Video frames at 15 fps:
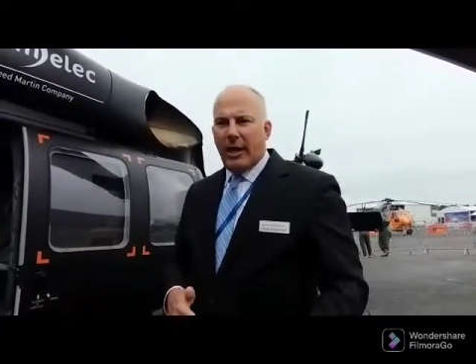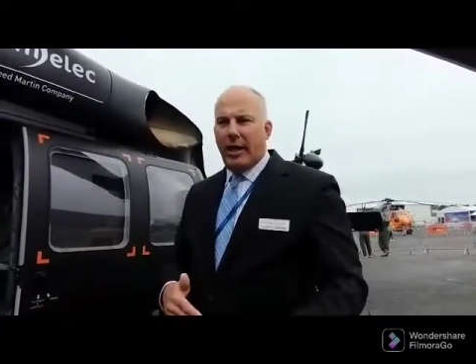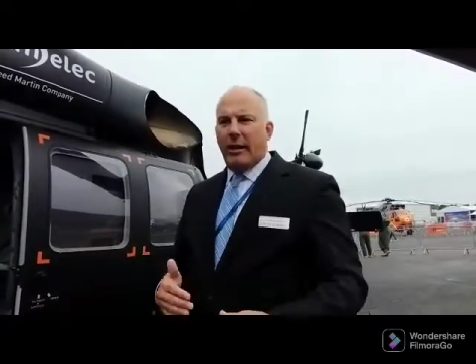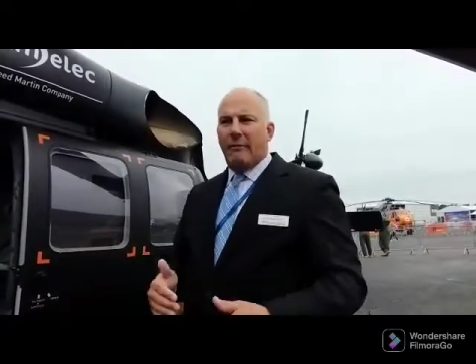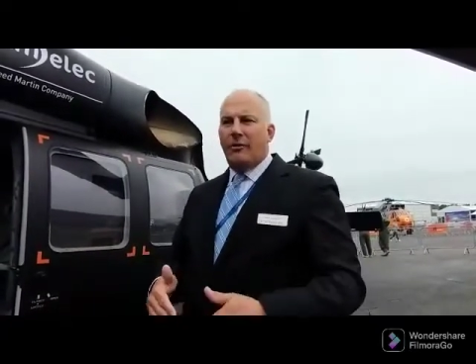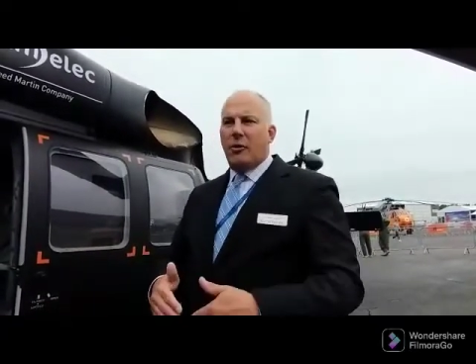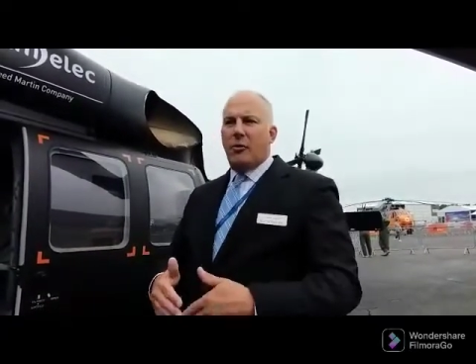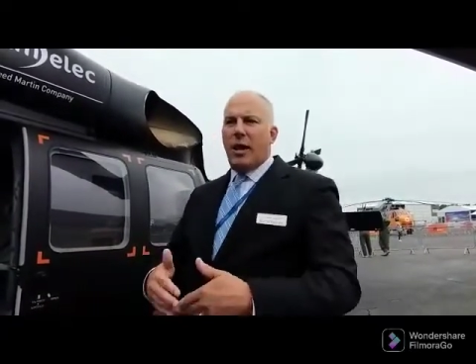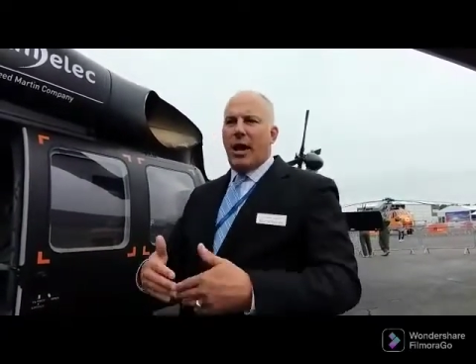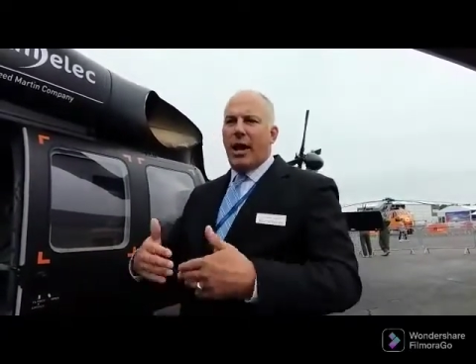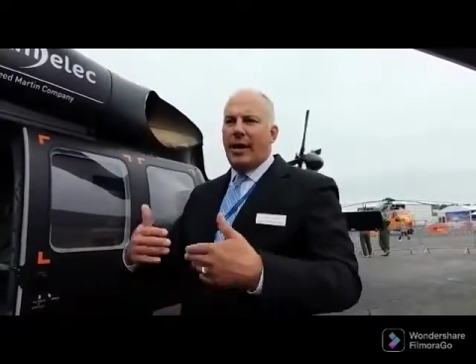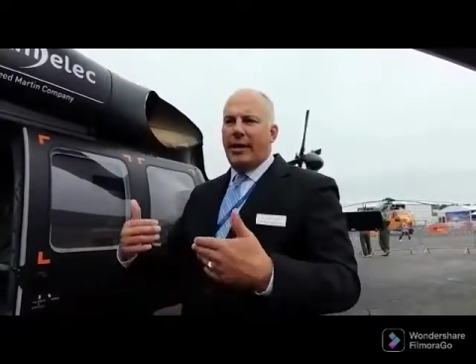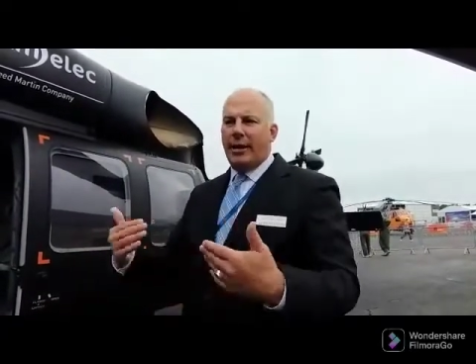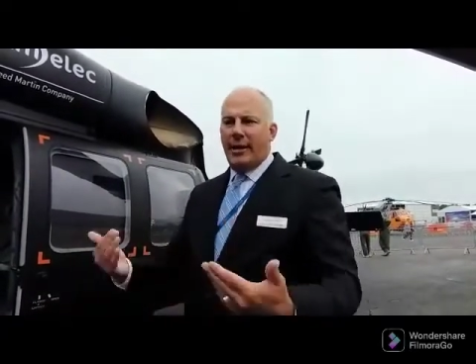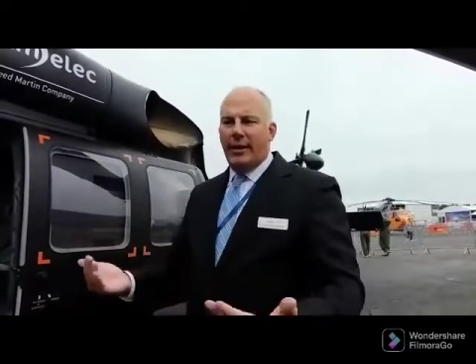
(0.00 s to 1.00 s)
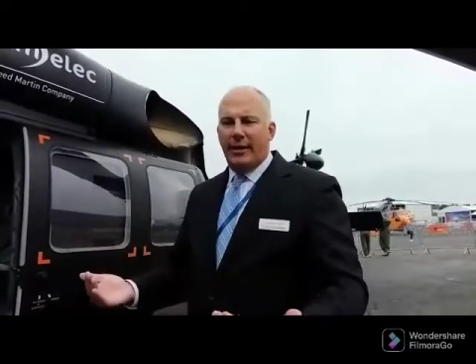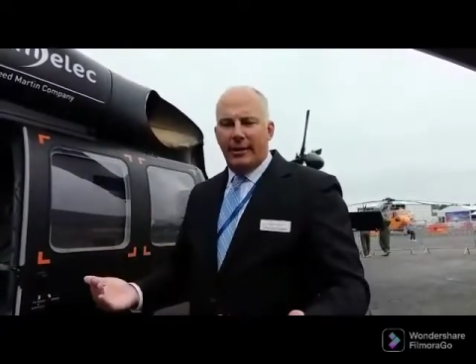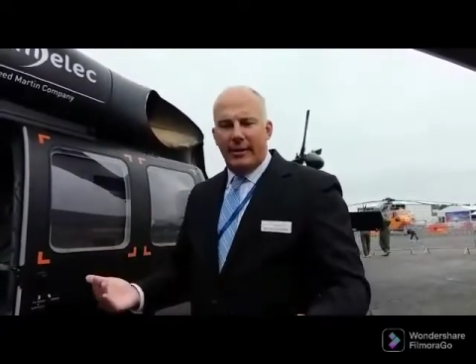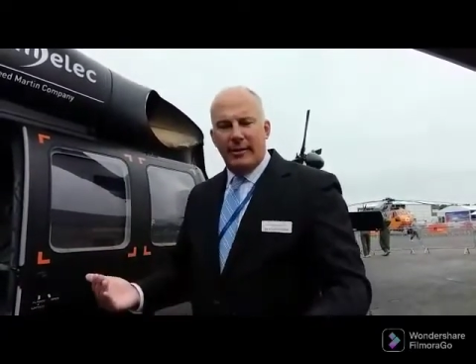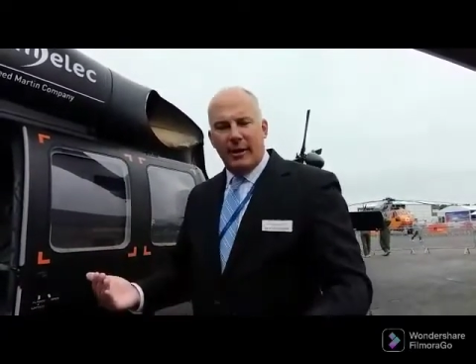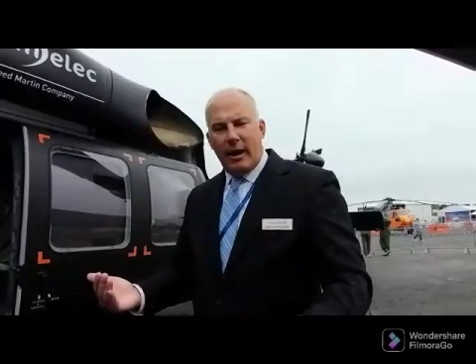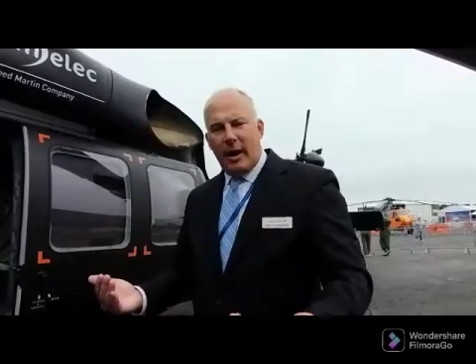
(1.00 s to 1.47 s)
and if you add
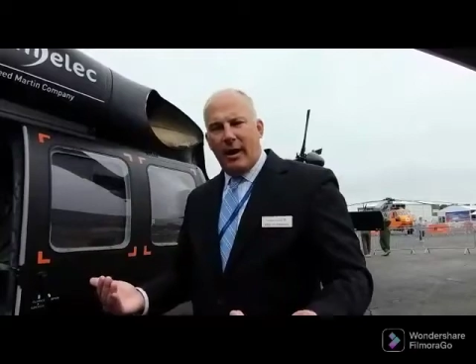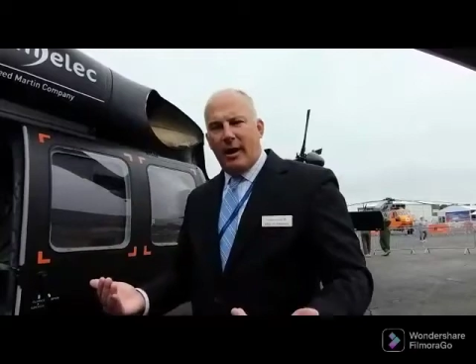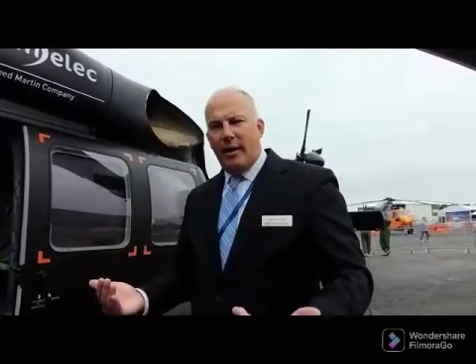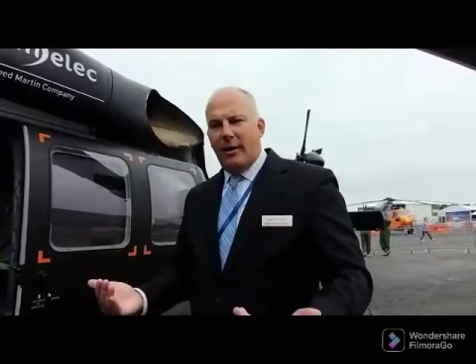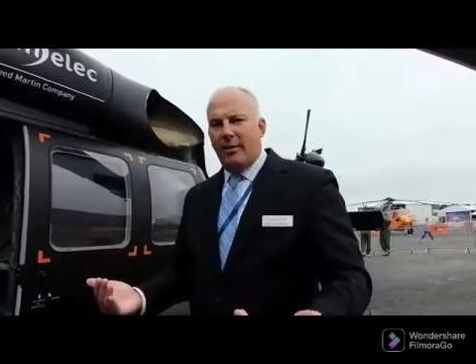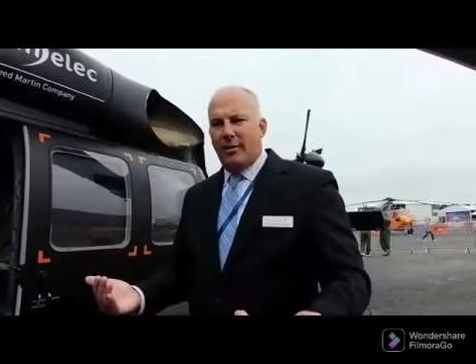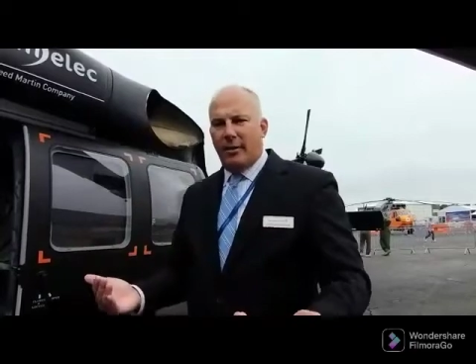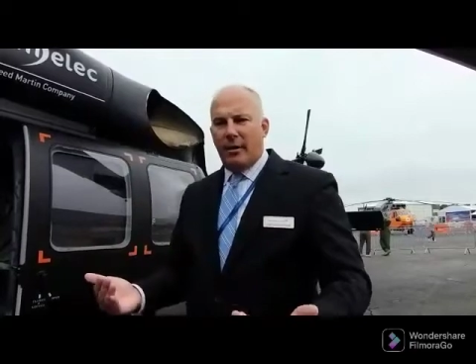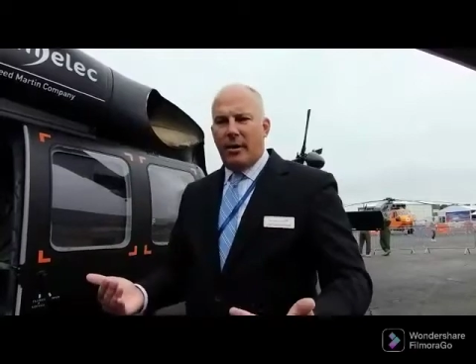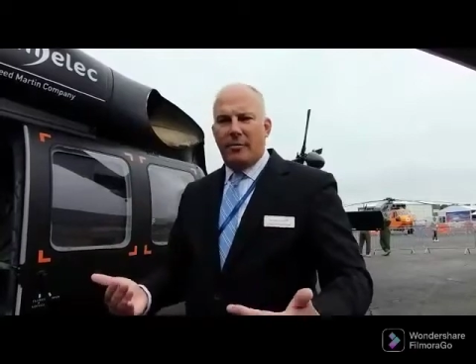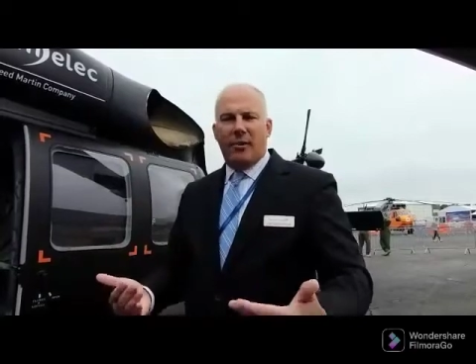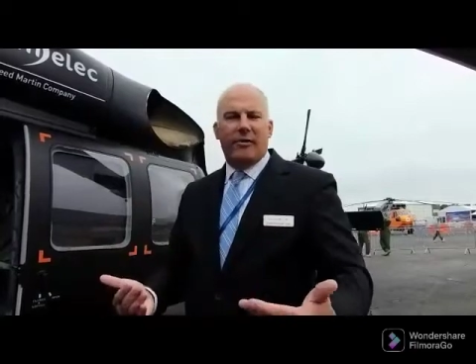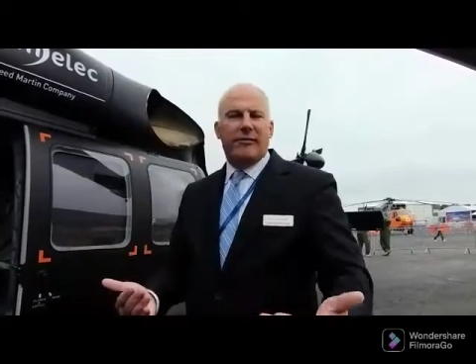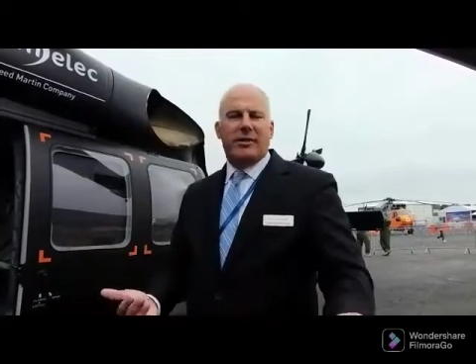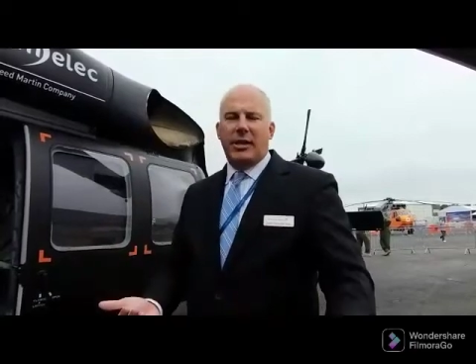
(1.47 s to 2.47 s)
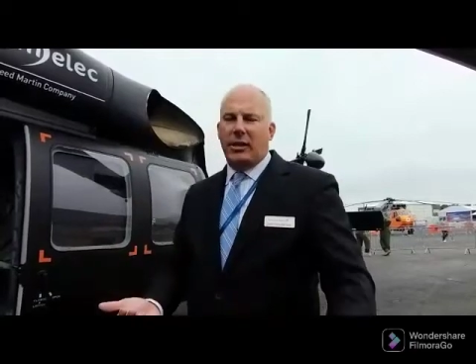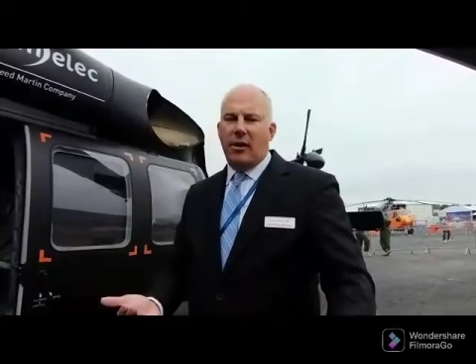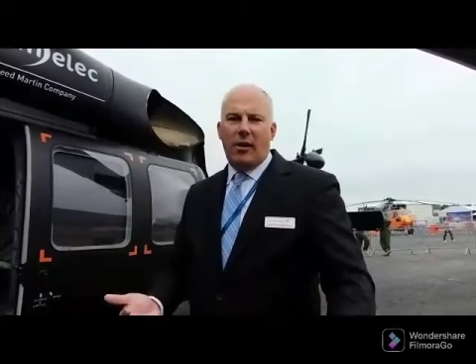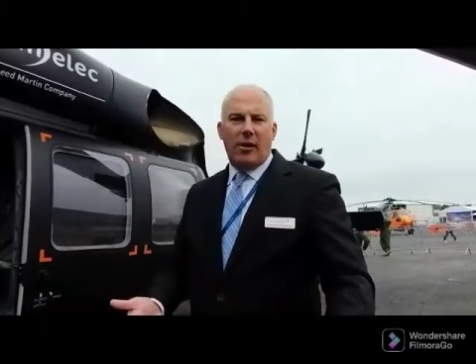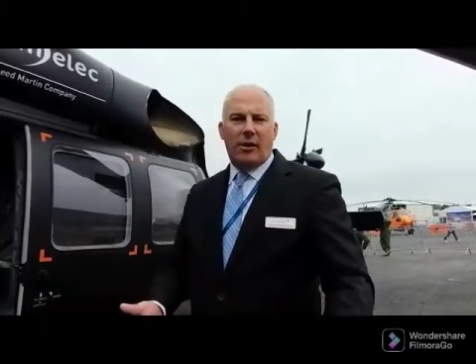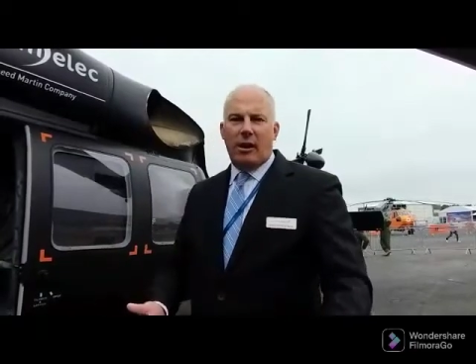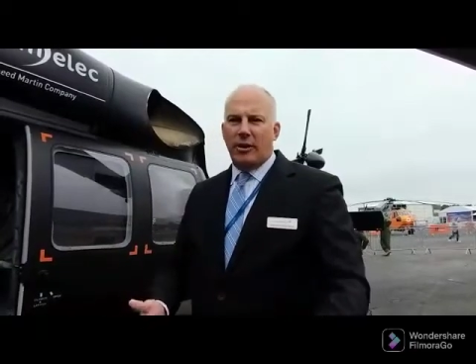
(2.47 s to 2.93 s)
in the number of
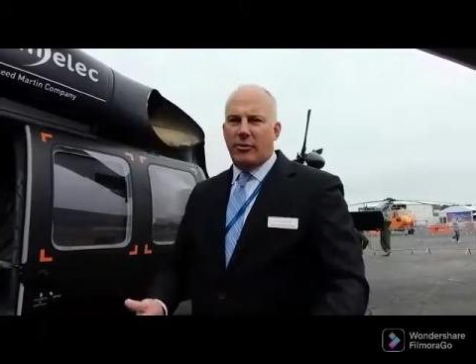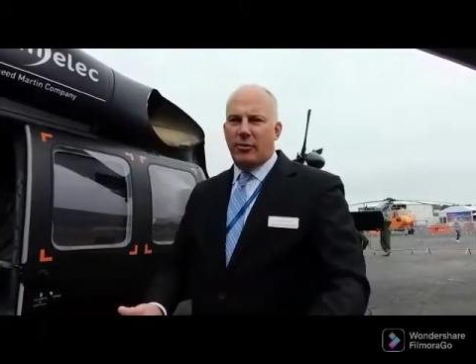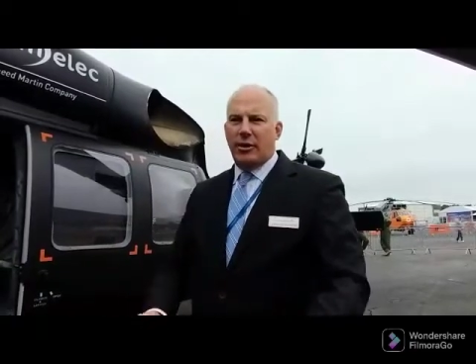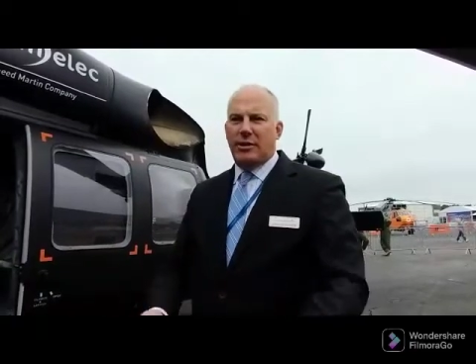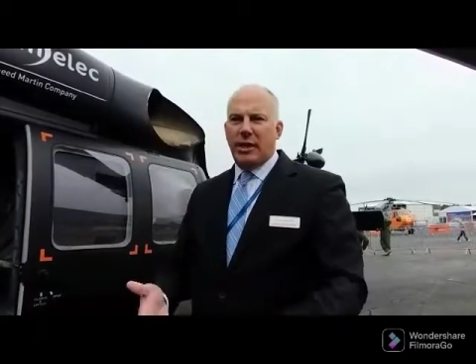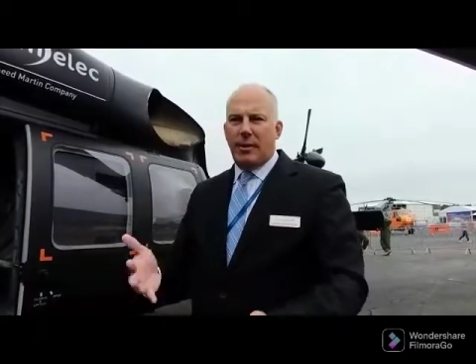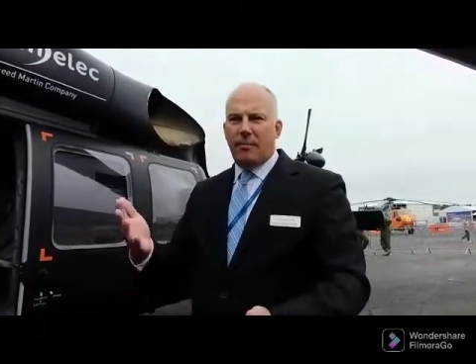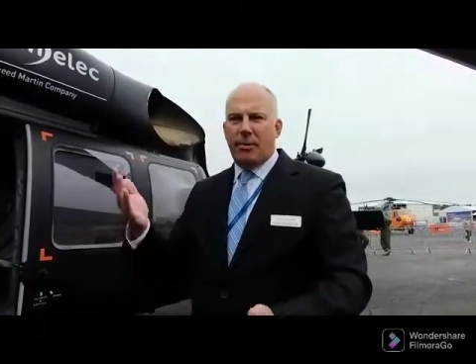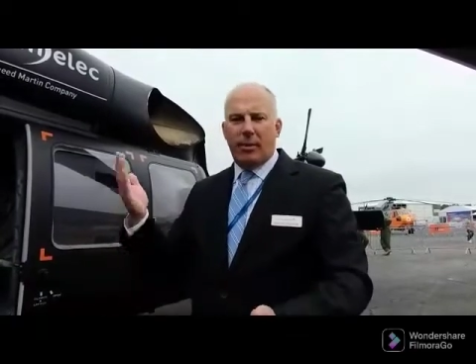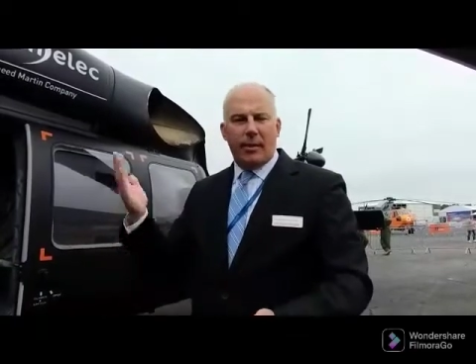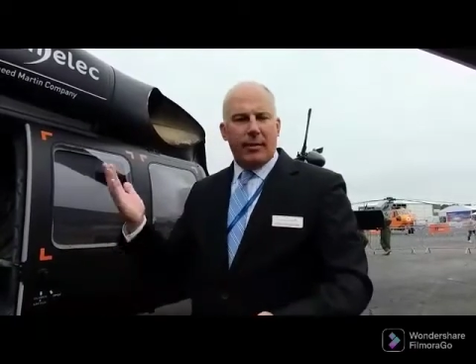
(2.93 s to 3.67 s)
Seahawk countries, that